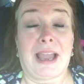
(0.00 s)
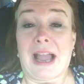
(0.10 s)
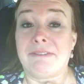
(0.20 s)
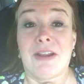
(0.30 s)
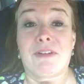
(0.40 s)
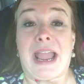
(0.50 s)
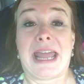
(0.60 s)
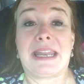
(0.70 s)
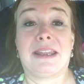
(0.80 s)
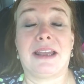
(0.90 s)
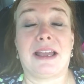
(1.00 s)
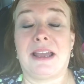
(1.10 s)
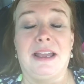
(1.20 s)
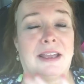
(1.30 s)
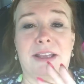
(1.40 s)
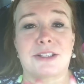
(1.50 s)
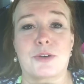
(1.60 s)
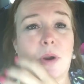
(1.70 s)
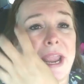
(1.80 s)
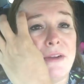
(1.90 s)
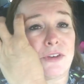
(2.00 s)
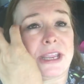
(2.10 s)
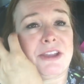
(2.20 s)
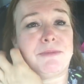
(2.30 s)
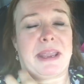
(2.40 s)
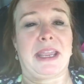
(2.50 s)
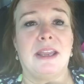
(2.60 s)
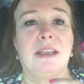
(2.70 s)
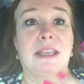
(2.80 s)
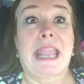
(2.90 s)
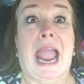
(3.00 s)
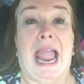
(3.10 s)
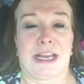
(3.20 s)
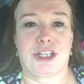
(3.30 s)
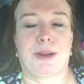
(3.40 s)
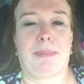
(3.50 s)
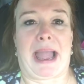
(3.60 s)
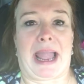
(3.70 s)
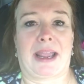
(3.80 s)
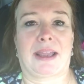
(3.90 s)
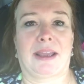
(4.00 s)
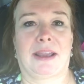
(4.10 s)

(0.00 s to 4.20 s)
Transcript: I've never had a store ever give me cash back.